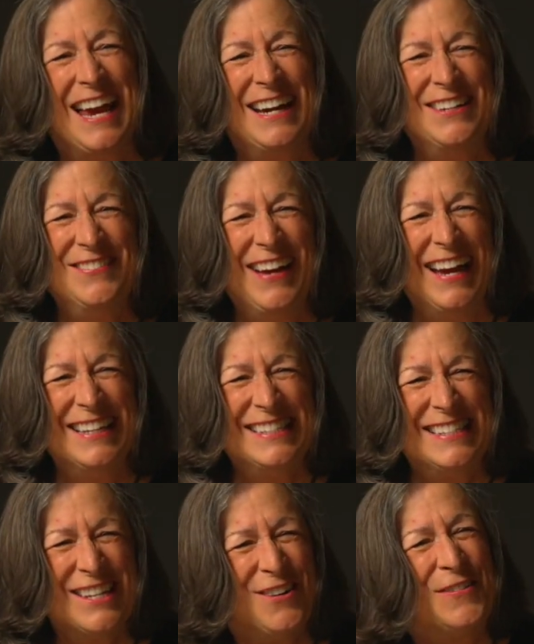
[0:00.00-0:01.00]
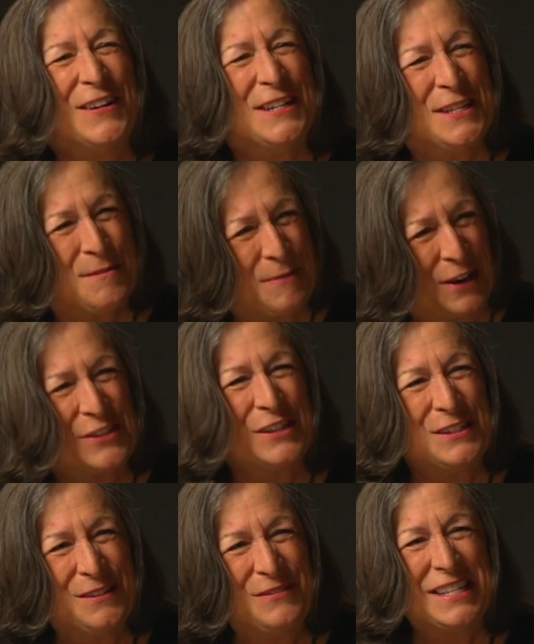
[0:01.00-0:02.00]
And so we're in the
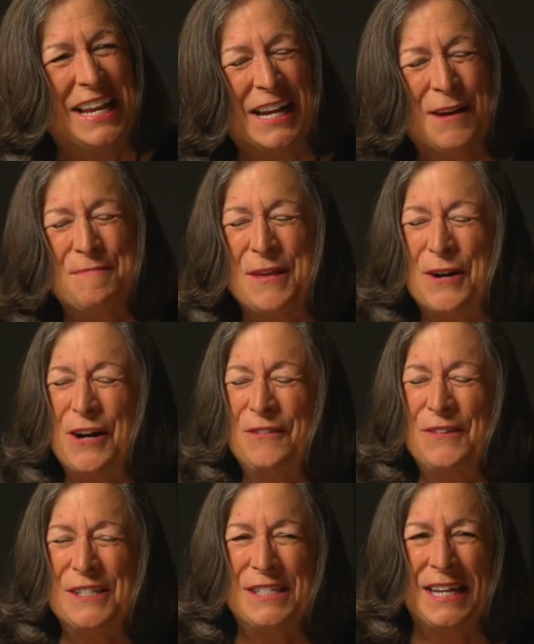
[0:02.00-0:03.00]
process of setting up that office,